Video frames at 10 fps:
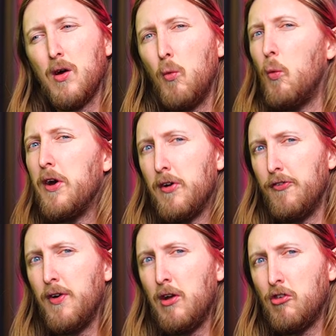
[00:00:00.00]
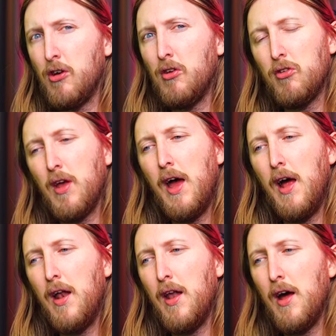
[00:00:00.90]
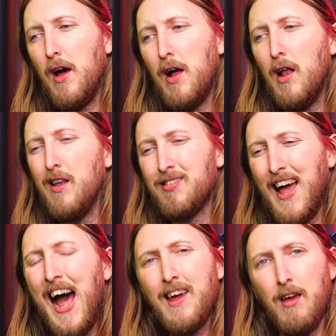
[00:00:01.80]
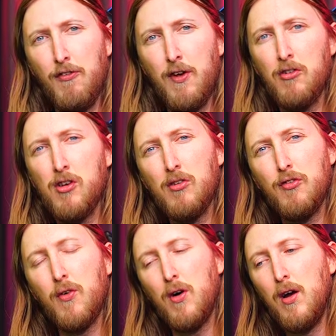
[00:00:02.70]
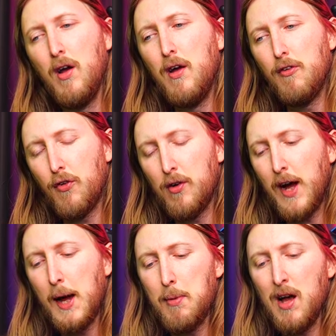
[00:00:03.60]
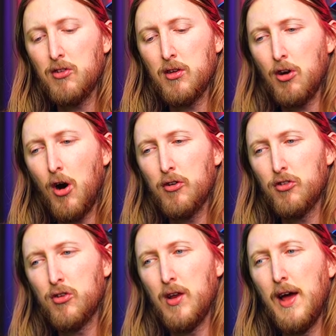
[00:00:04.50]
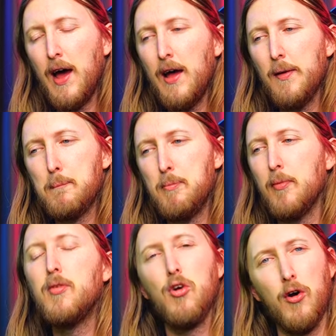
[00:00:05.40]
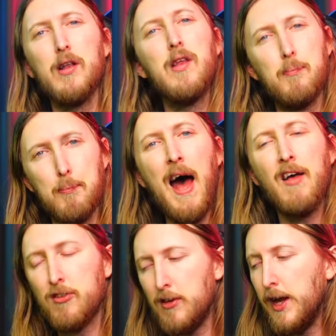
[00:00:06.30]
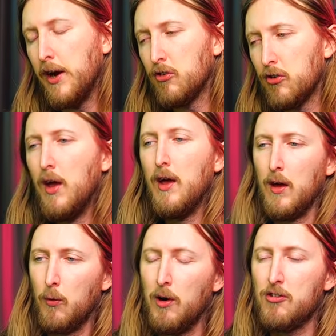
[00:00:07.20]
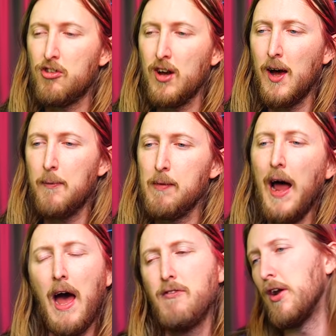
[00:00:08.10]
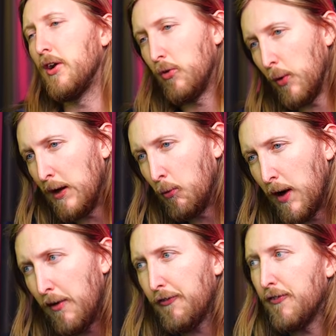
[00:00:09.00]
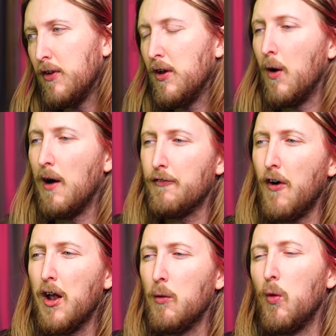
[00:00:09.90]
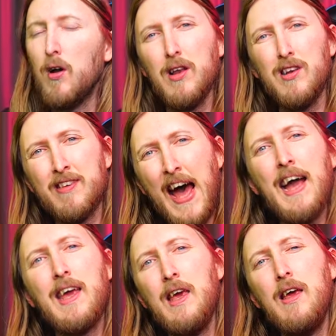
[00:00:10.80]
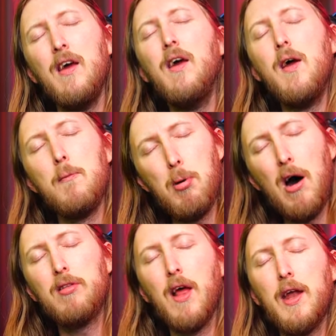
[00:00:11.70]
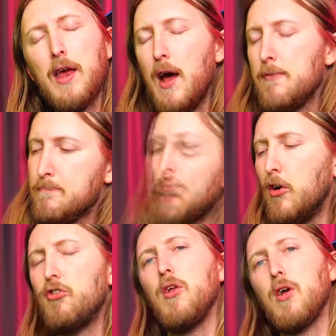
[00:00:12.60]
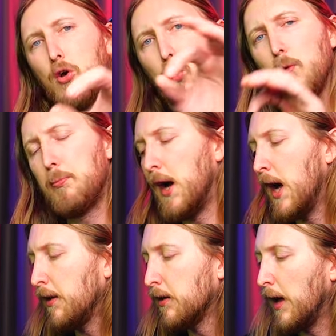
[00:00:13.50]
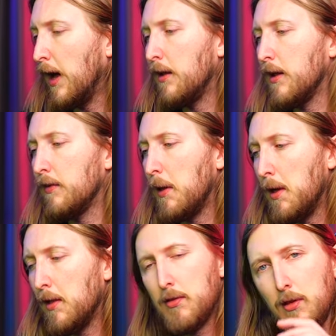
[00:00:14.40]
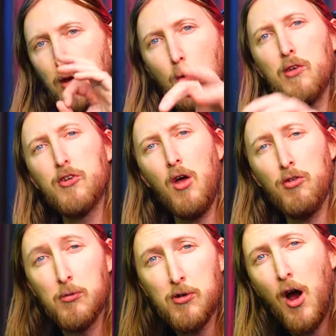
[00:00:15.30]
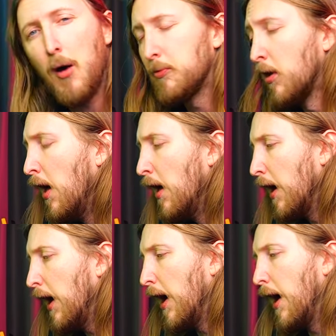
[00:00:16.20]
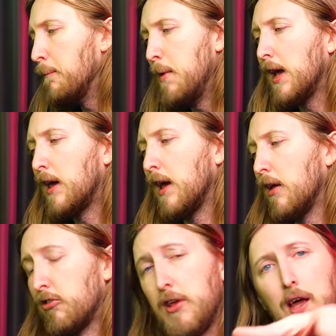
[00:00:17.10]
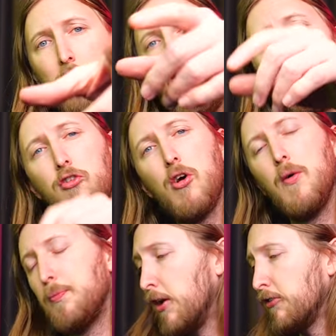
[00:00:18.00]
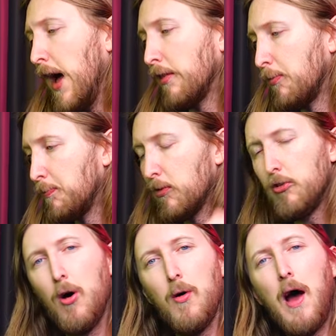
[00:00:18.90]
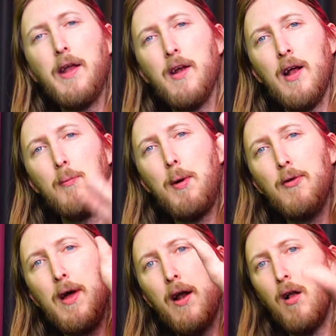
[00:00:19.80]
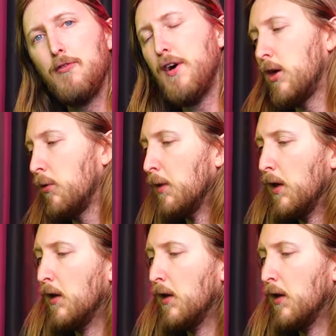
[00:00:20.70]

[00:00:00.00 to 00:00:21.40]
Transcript: weird finishes and uh, a little tacky finishes for for Dimebag's guitars uh, during the past years, which um, I haven't agreed with. You know, I thought they were a little tacky, but then again, they're still a cool brand, and uh, they the U.S. custom shops uh, make uh, sick guitars. So there's that. So I didn't help out at all. Thank you.